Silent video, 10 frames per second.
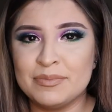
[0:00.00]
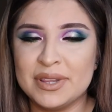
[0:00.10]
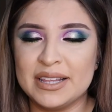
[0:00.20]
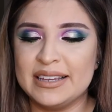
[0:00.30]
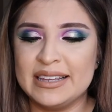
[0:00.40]
some
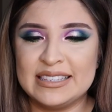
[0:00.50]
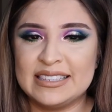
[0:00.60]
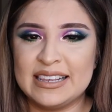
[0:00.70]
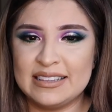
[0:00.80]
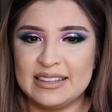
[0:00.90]
of the
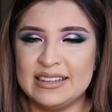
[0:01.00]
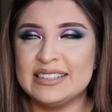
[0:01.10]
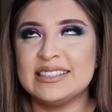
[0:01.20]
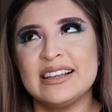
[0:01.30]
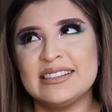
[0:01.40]
incense
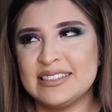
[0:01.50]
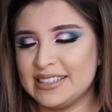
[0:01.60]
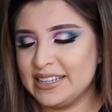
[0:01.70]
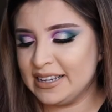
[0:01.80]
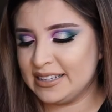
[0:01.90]
incense
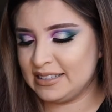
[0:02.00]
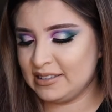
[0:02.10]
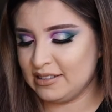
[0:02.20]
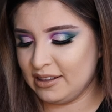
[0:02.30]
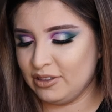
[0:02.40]

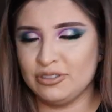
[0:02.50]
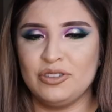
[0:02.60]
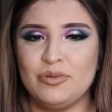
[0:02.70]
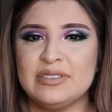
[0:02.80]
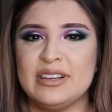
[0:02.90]
sticks and those are
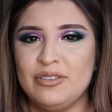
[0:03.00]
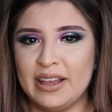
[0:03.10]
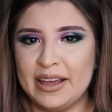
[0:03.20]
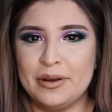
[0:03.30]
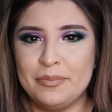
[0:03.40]
the ones that you
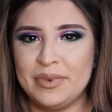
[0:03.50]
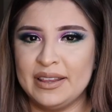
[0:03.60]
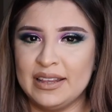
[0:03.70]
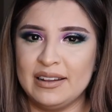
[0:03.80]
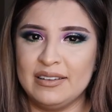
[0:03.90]
light up
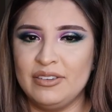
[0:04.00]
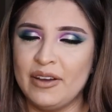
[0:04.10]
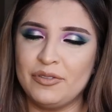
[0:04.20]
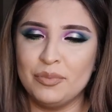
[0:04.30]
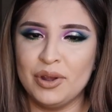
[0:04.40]
and then
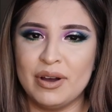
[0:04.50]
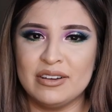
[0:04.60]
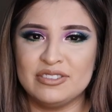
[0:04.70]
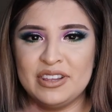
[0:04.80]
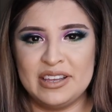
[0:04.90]
you have to blow
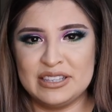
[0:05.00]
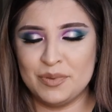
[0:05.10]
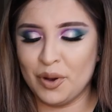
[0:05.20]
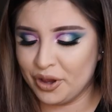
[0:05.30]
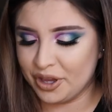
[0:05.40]
out so they can
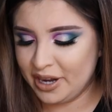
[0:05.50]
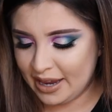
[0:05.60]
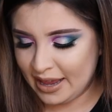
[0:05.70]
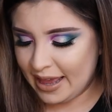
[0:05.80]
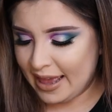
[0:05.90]
smell good
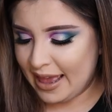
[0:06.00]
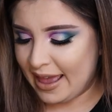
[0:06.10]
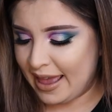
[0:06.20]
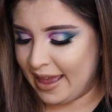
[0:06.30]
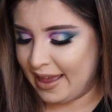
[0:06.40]

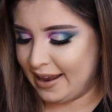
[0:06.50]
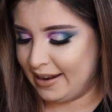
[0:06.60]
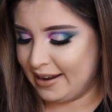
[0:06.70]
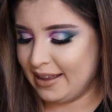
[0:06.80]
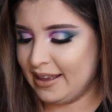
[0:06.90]

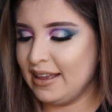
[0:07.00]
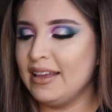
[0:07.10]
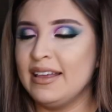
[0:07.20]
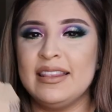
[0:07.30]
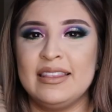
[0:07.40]
and
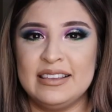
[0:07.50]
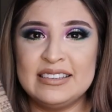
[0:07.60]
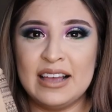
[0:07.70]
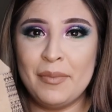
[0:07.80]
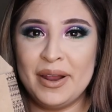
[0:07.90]
this
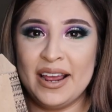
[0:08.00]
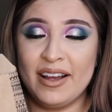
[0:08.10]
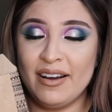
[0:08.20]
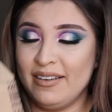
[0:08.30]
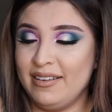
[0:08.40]
is how many
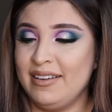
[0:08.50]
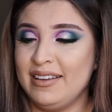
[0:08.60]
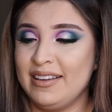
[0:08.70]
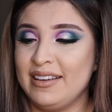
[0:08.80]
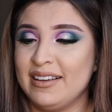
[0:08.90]
i got
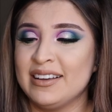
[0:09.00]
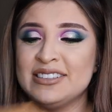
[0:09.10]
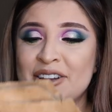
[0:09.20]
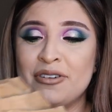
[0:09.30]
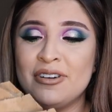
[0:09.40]

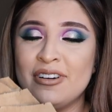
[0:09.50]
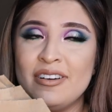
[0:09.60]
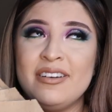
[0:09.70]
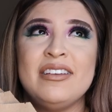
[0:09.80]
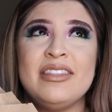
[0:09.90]
because there
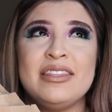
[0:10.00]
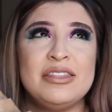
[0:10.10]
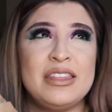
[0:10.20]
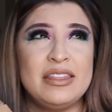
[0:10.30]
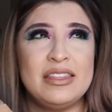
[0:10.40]
were
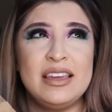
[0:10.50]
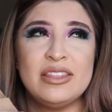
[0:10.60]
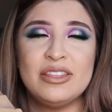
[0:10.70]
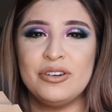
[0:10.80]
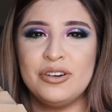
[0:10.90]
i
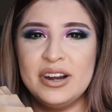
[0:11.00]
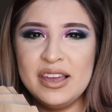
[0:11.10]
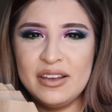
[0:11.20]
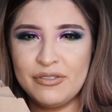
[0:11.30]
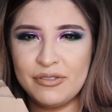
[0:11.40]
think
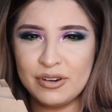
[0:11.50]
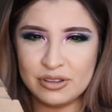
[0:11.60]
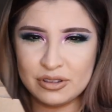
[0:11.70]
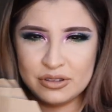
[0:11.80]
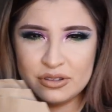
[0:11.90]
30 for
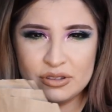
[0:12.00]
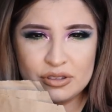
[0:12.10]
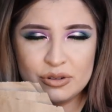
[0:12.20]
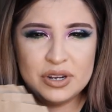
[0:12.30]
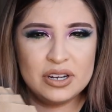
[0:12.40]

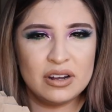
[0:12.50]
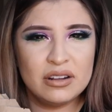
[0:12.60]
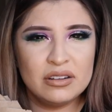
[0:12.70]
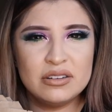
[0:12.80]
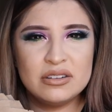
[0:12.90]

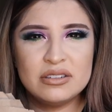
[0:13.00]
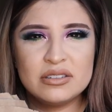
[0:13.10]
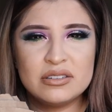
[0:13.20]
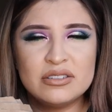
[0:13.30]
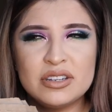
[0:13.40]

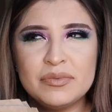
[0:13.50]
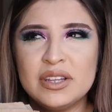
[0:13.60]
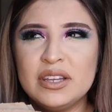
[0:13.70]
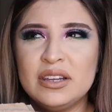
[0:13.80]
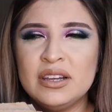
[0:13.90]
$3 or
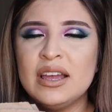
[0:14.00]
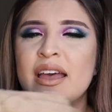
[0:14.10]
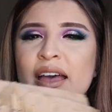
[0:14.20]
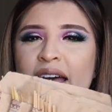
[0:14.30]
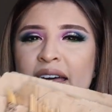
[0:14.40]
something.
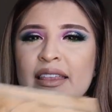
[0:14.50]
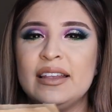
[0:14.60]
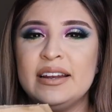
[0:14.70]
And then